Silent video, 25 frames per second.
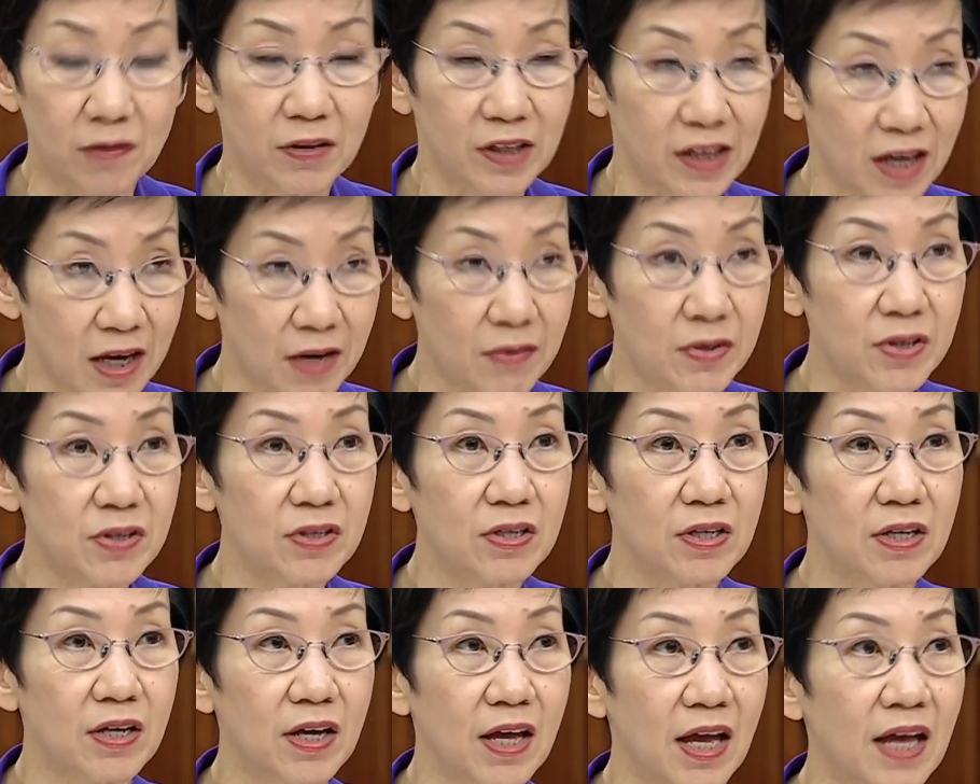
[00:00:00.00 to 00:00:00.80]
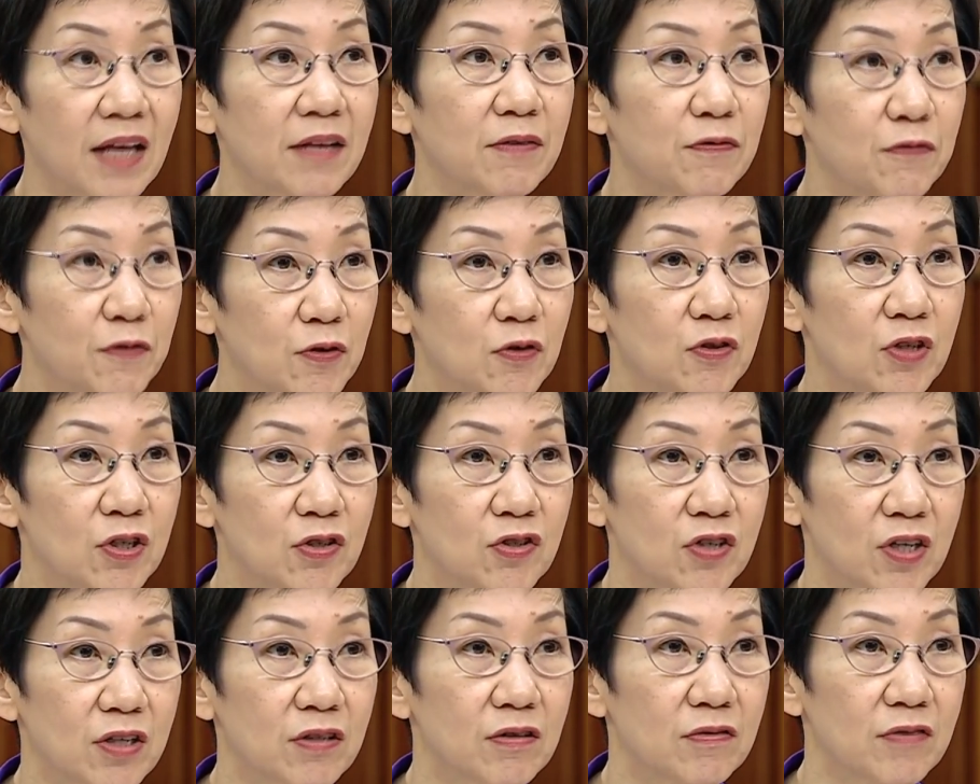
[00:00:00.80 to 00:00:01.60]
current and future
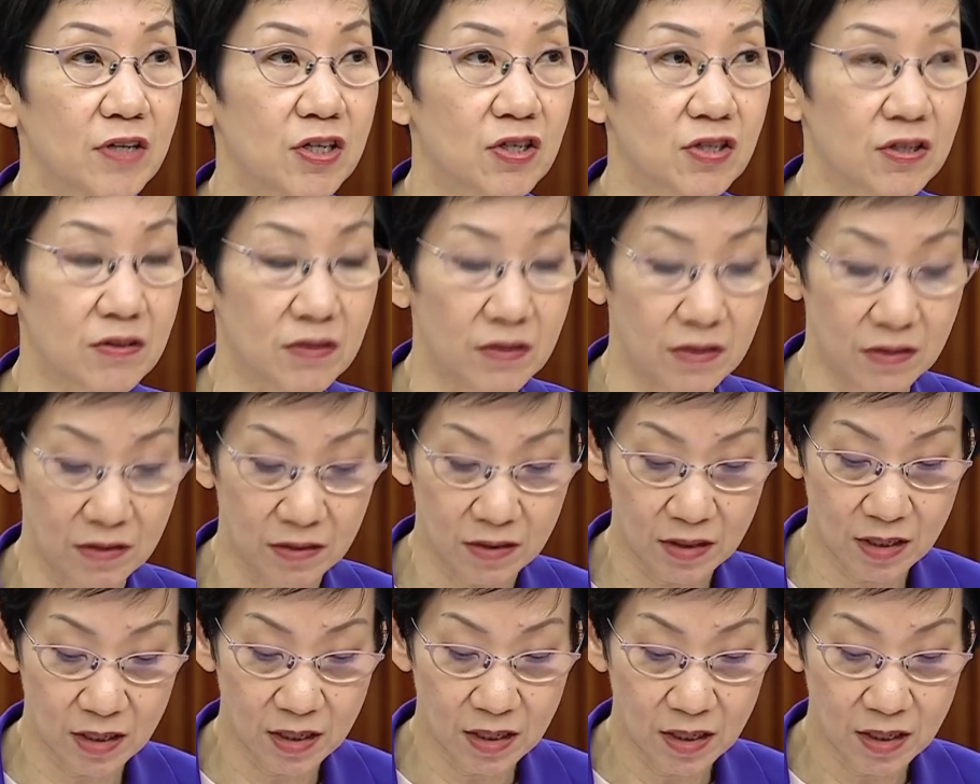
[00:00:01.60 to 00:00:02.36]
generations.